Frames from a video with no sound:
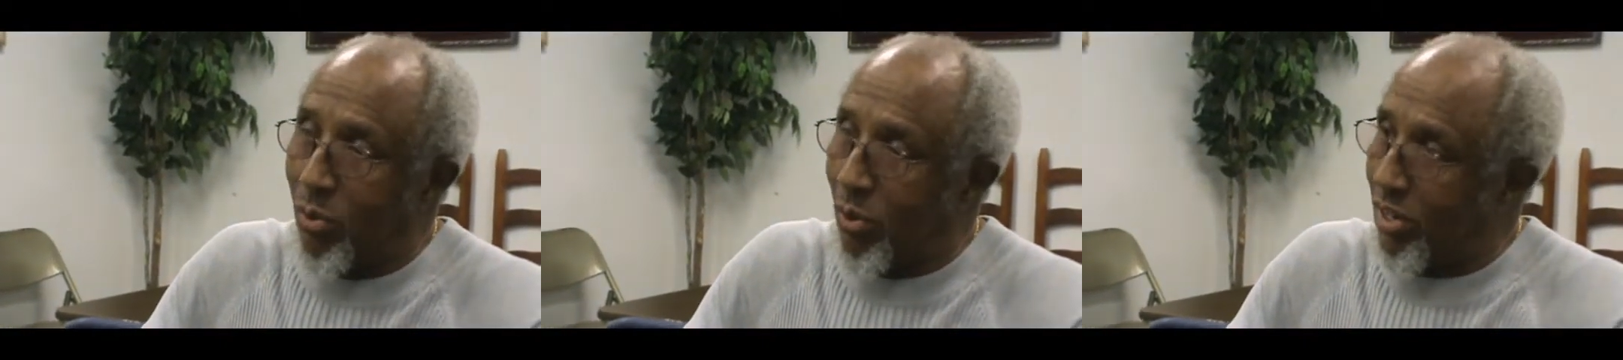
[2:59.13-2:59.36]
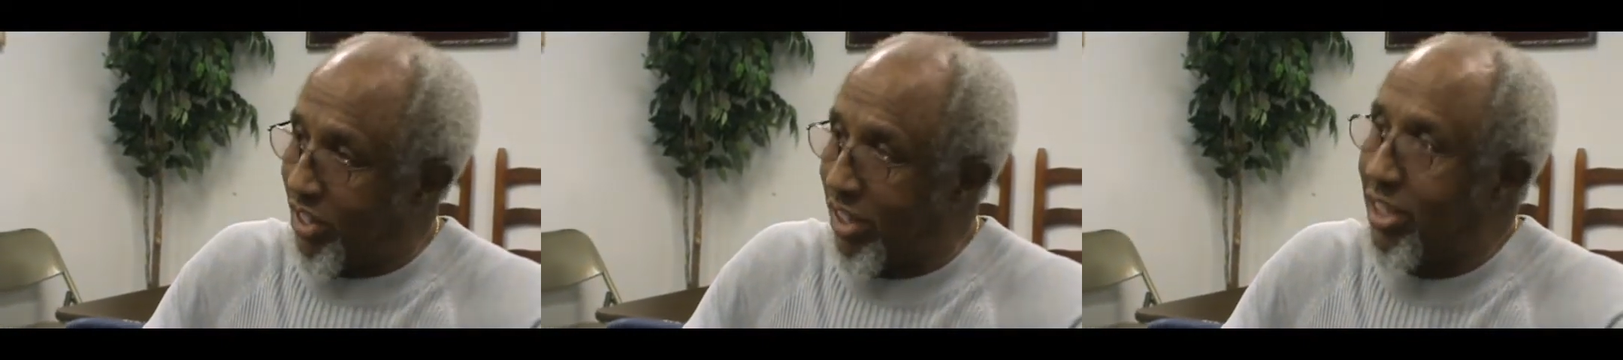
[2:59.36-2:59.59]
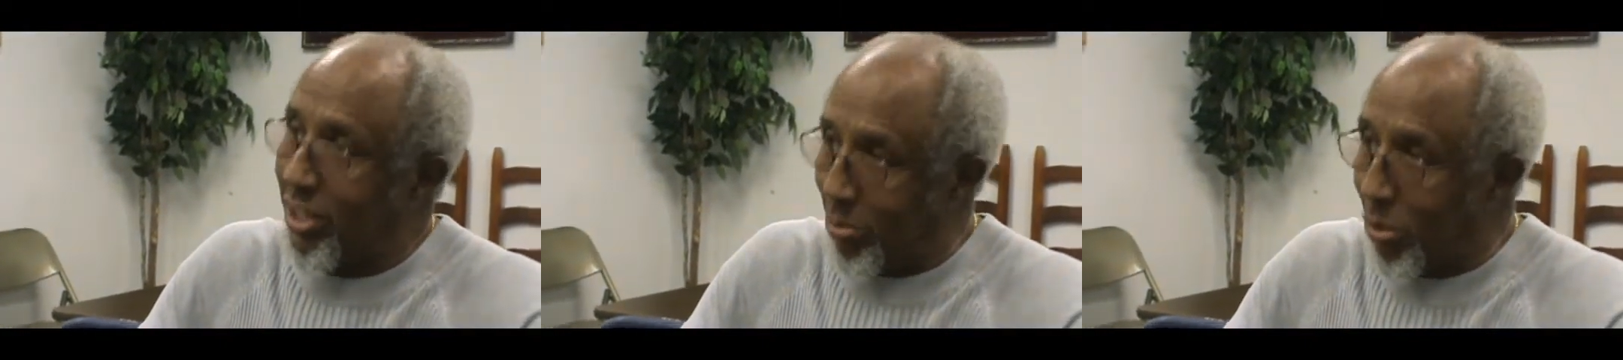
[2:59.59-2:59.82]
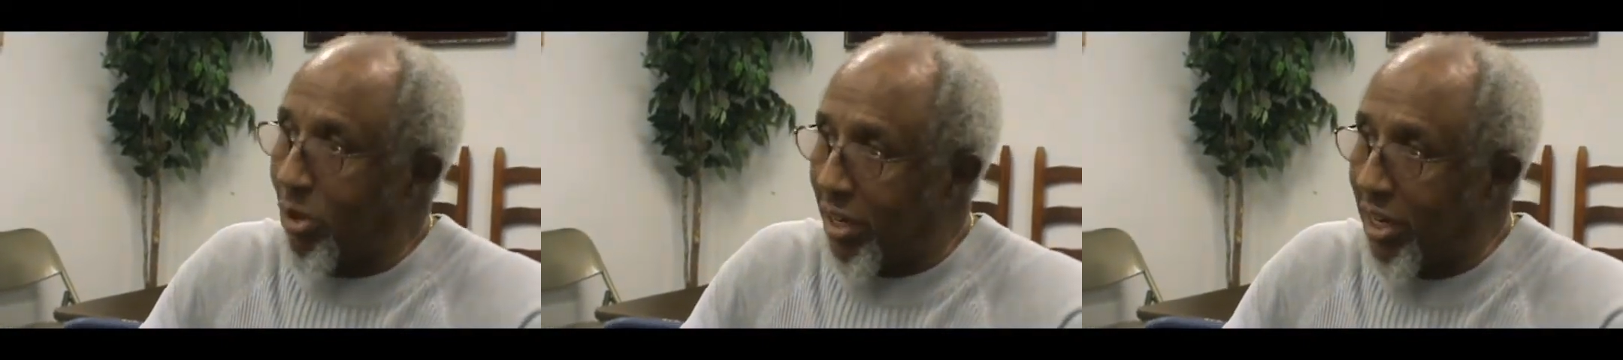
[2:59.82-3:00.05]
what's in this
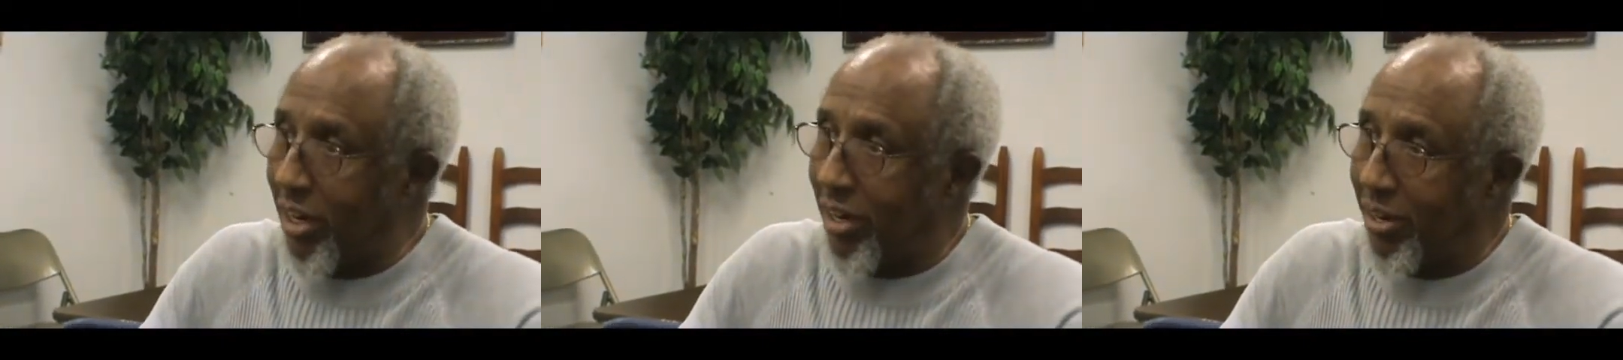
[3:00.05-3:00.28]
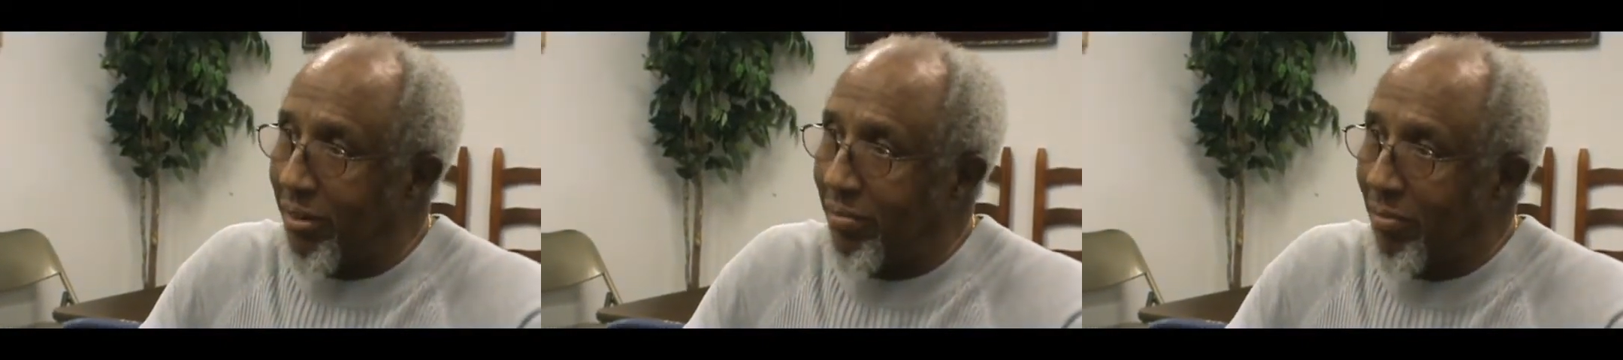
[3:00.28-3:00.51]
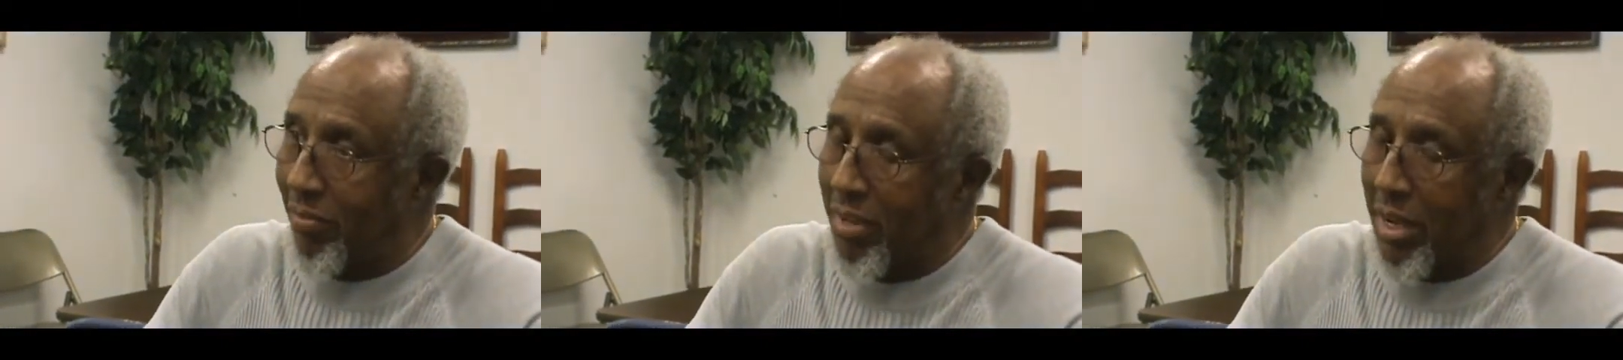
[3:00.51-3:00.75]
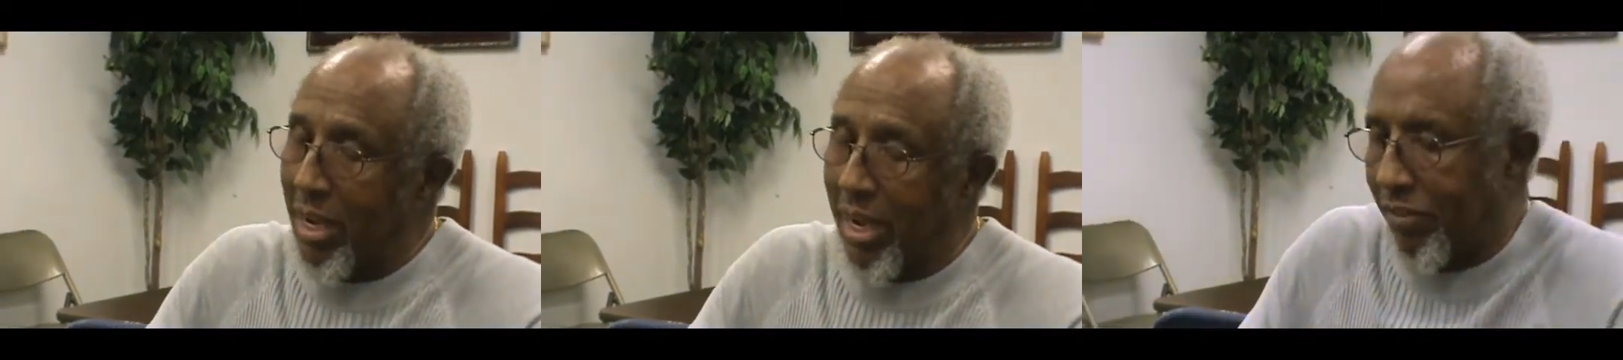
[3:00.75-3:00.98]
book here.
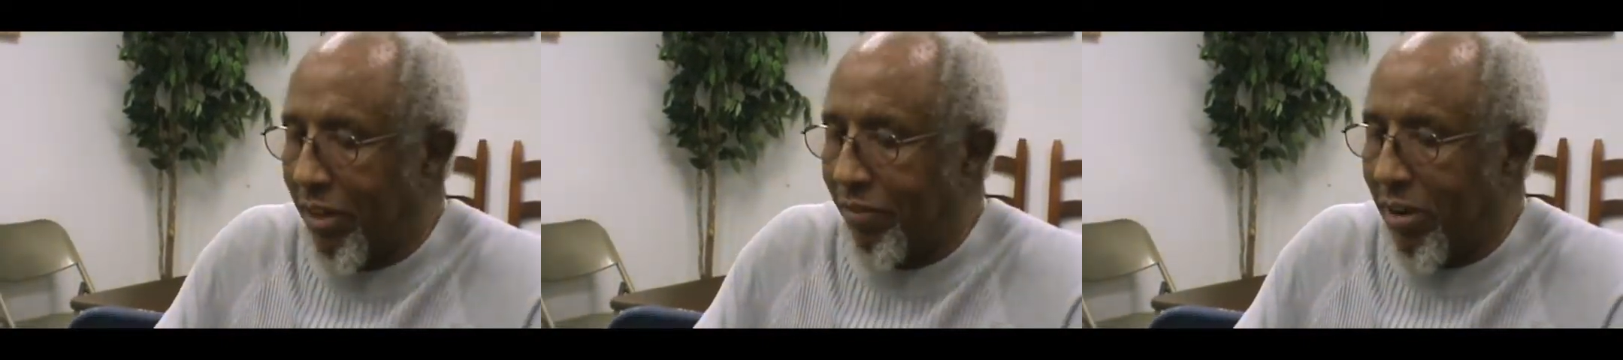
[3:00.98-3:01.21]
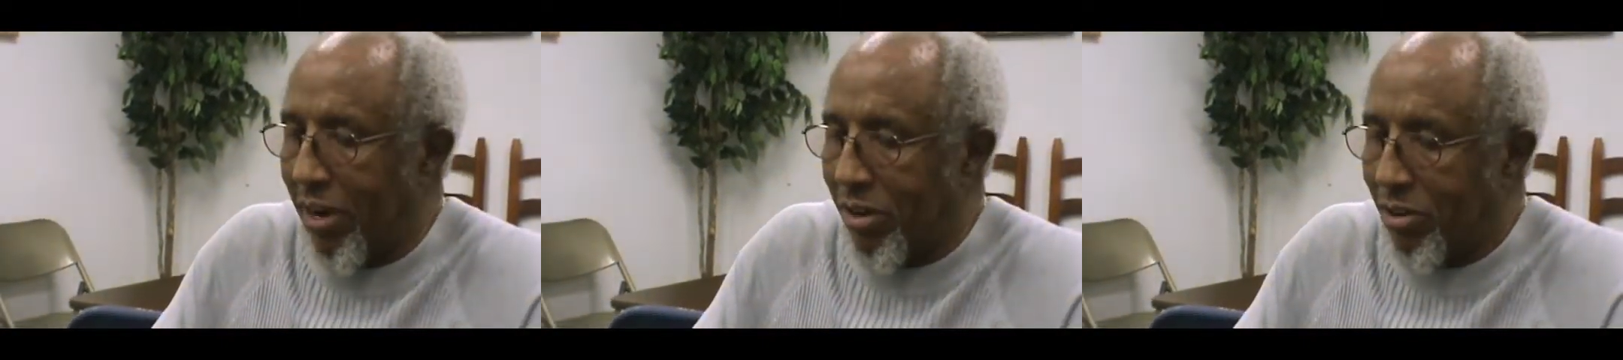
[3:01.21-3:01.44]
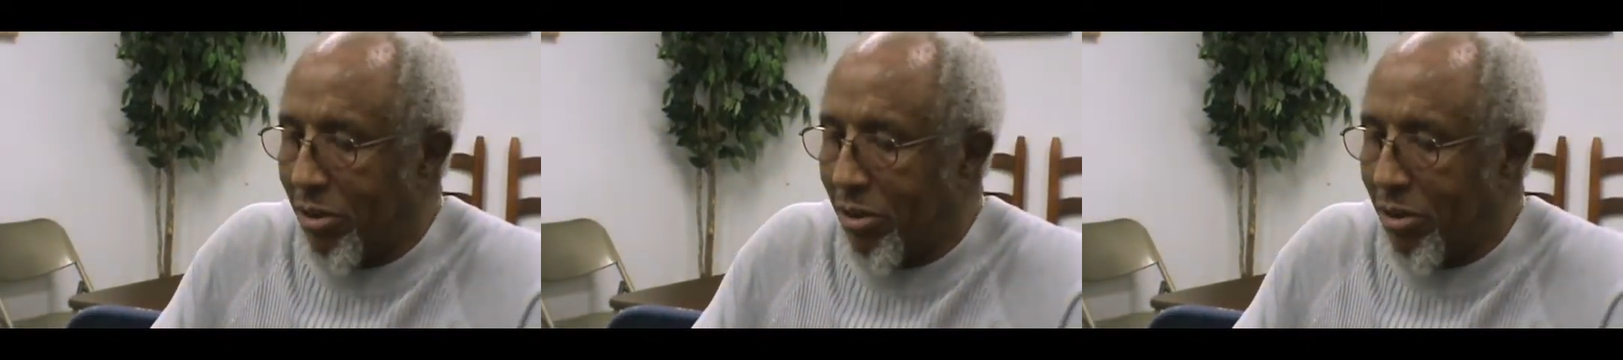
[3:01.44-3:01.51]
If our